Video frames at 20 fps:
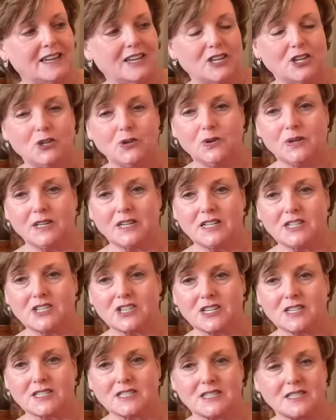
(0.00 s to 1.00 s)
you can
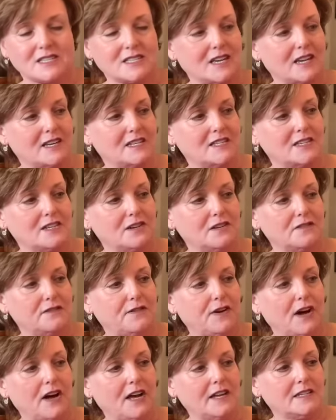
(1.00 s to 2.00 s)
adjust the size of your
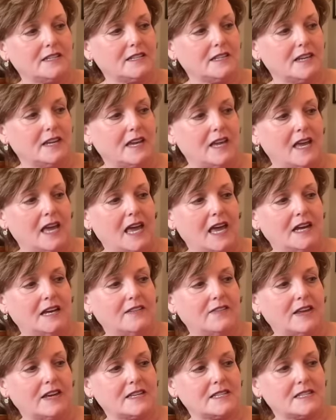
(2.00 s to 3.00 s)
font. And in
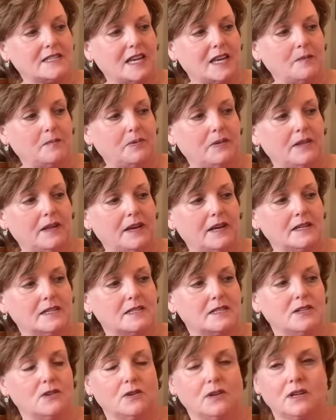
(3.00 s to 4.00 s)
that same
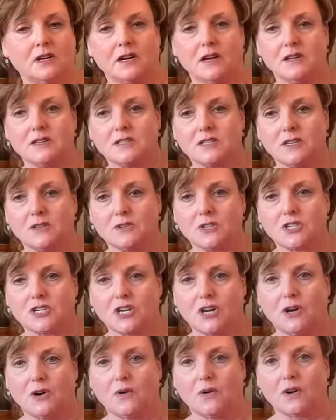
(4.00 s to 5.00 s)
place, you can also
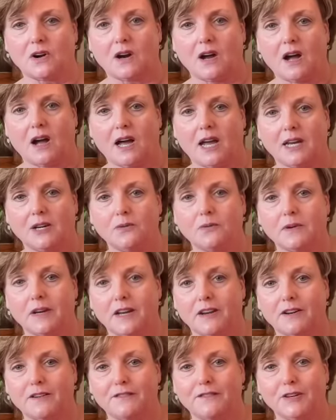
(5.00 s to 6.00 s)
show or hide
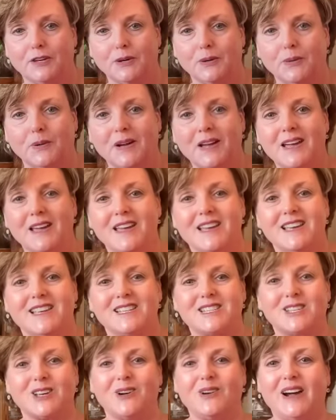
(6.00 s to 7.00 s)
reader view.
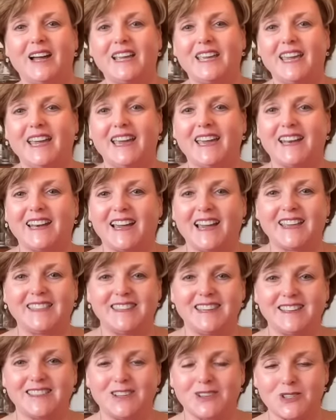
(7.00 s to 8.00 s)
So again, I
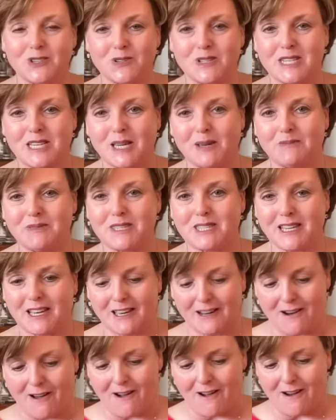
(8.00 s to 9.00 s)
think those are tips
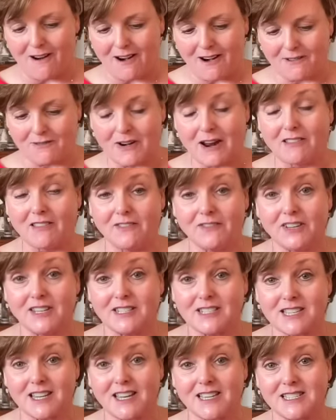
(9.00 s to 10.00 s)
that are
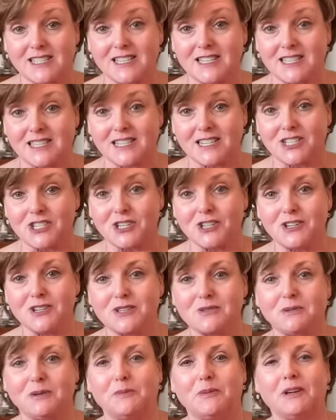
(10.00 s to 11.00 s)
relevant to us as
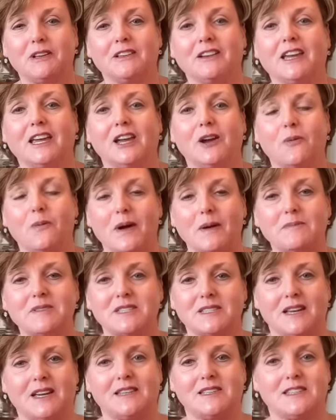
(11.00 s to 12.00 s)
stitchers when we're looking at
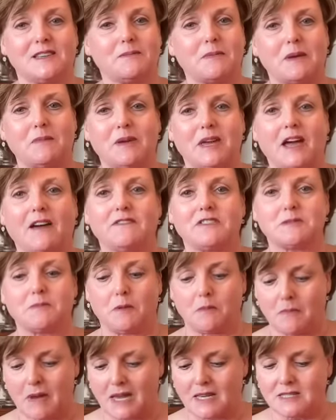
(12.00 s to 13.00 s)
websites that maybe have some
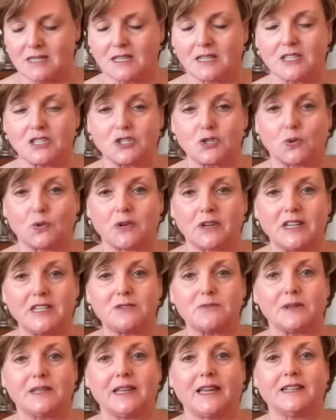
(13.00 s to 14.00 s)
amazing
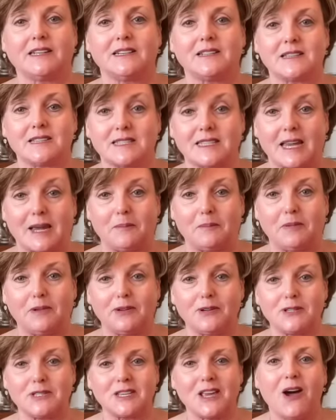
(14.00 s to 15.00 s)
stories related to
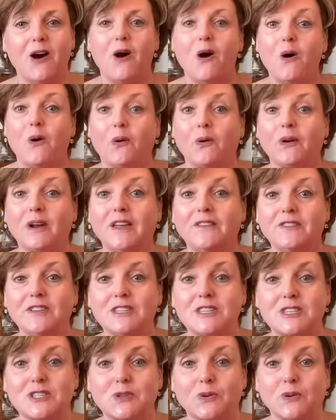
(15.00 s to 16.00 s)
samplers, or even
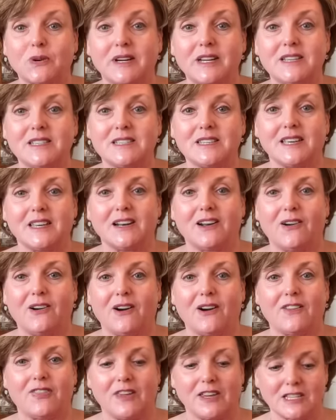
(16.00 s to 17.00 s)
stories that
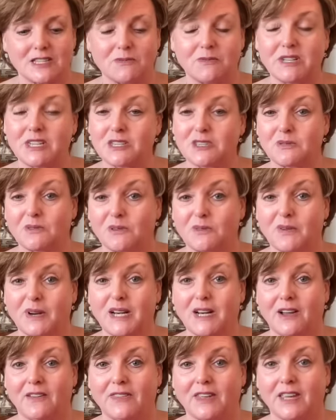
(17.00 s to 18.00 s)
are things that we just want to
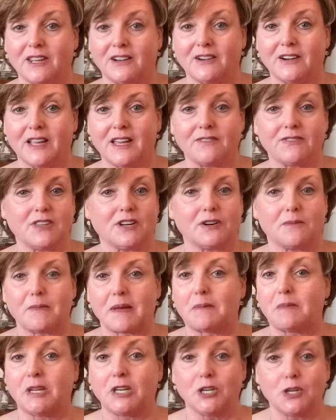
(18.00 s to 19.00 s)
read on the internet that are
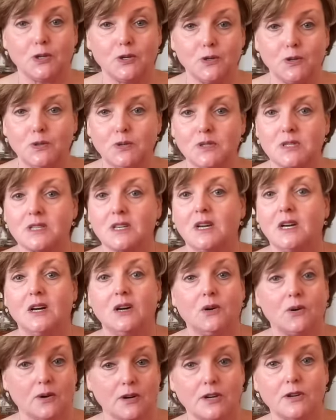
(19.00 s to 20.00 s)
maybe news
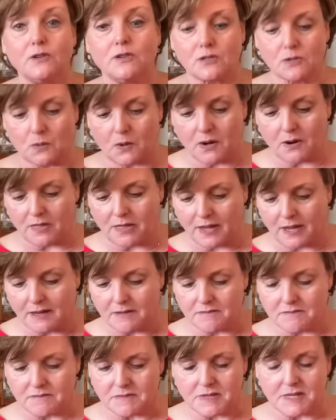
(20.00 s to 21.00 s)
or newsworthy.
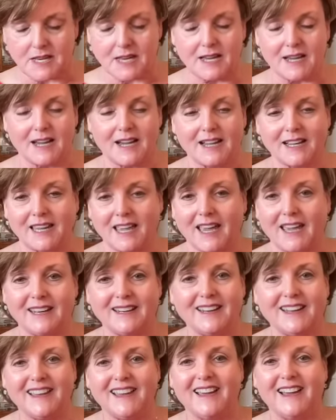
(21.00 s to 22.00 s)
Again,
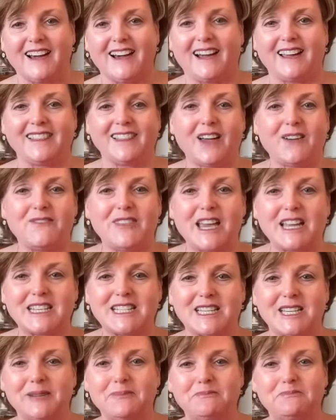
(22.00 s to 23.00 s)
I love that
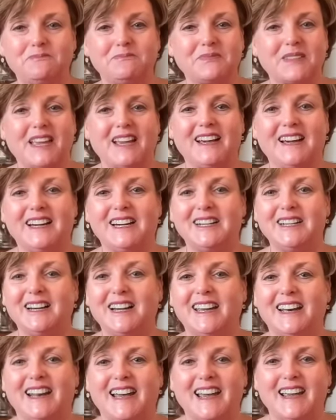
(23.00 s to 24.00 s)
tip,
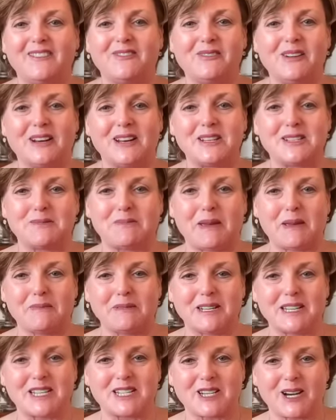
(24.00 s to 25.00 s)
and I wanted to be able
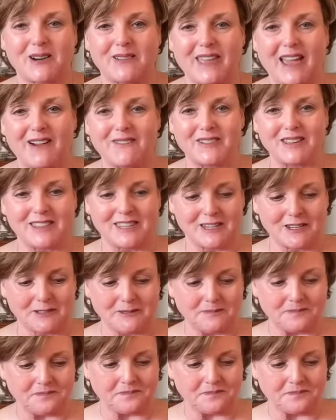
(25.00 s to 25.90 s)
to share that with you.